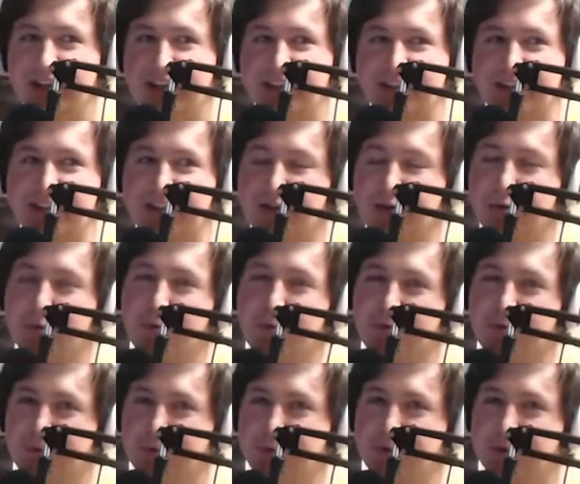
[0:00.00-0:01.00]
a local
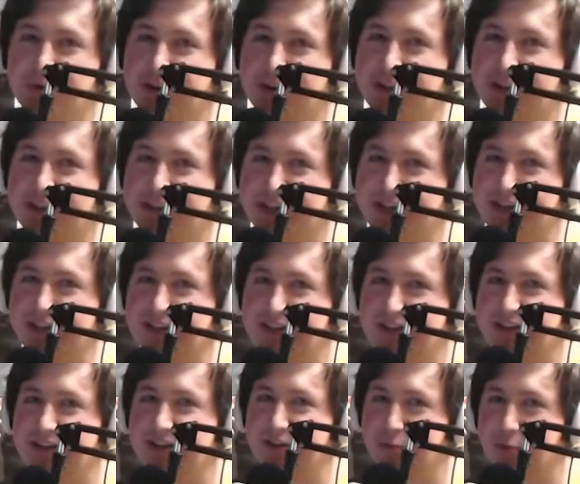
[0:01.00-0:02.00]
food truck that
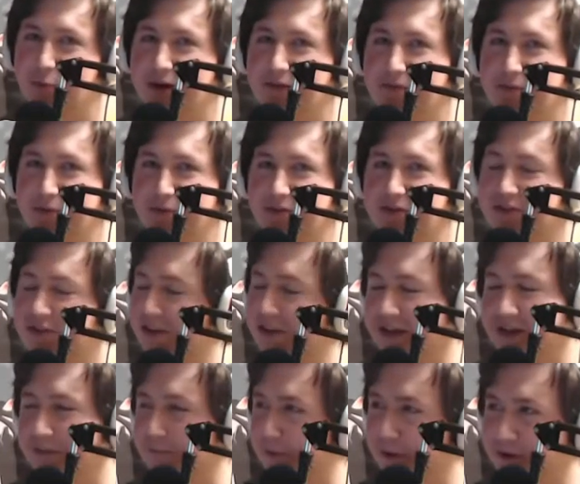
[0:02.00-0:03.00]
does waffles
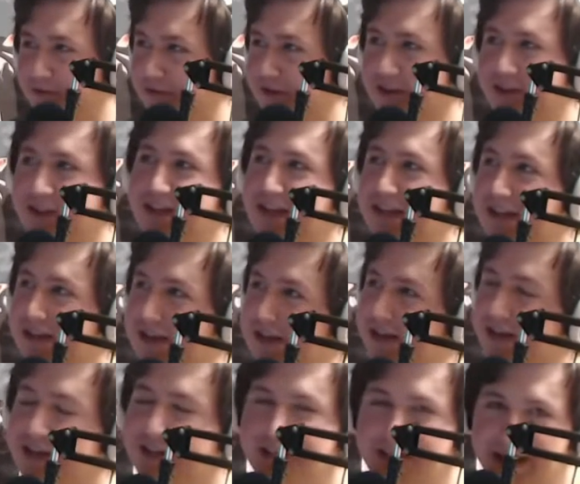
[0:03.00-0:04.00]
like perfectly,
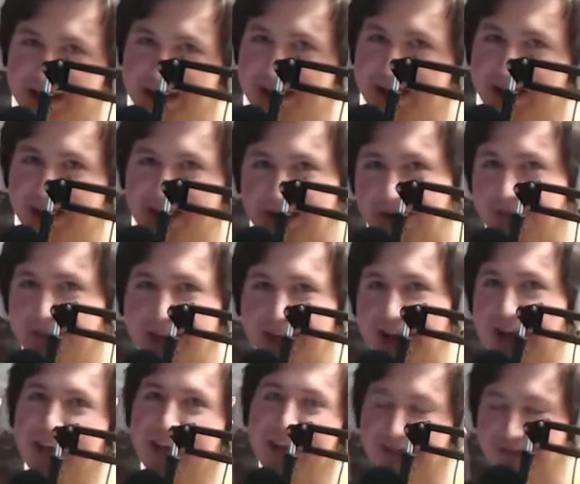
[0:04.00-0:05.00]
and I have
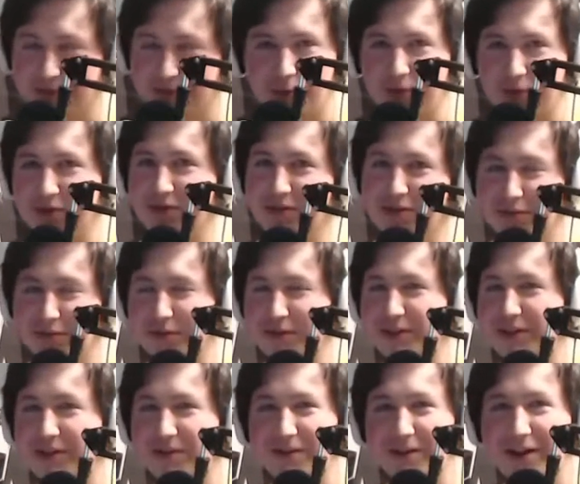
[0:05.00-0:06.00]
that, and of course there's always the
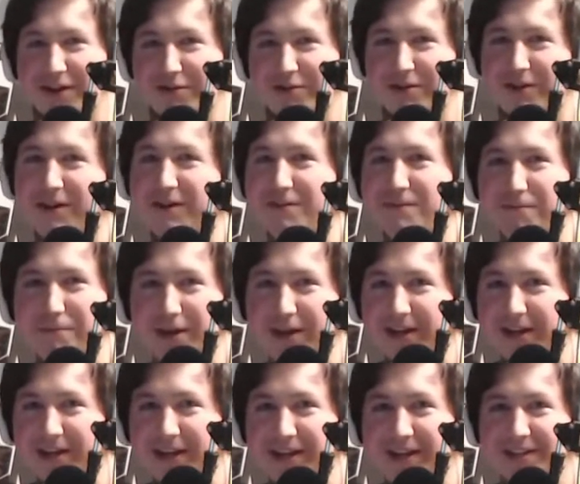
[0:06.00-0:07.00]
International House of
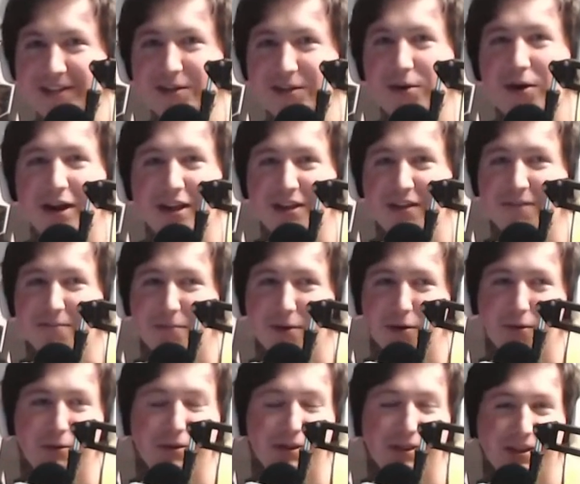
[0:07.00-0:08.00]
Pancakes. So I love
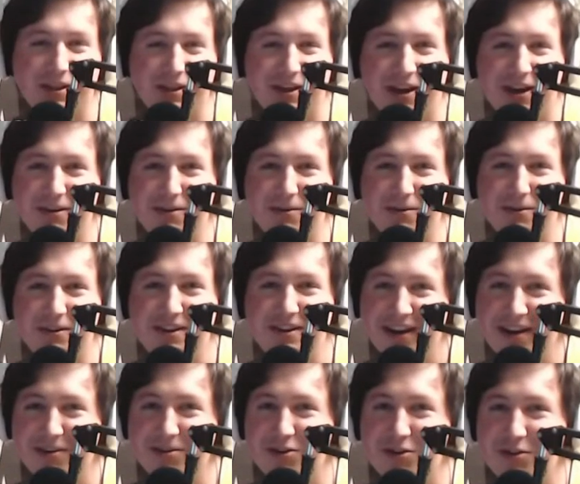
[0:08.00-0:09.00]
both. I don't
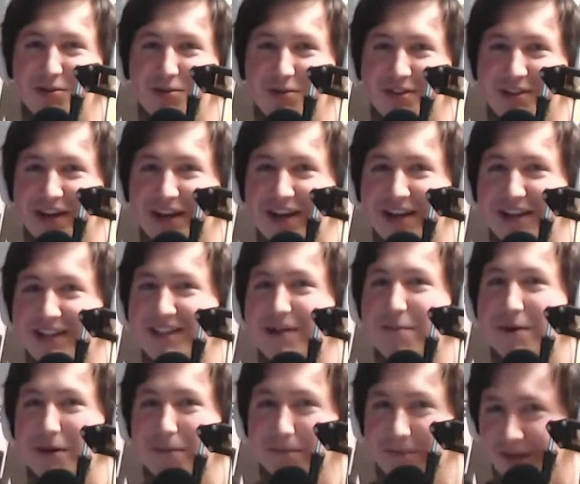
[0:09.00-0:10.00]
choose sides. I'm
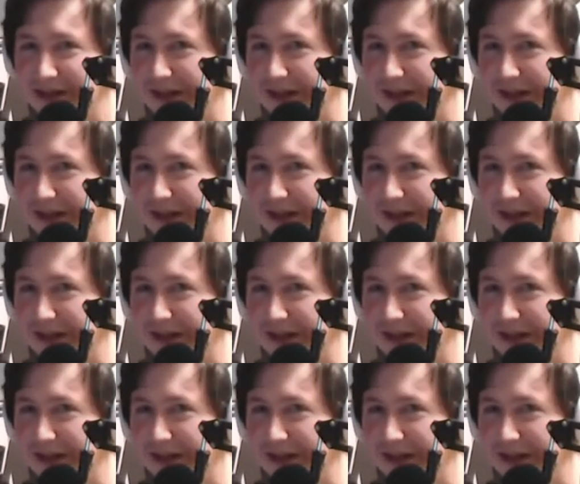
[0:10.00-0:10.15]
not like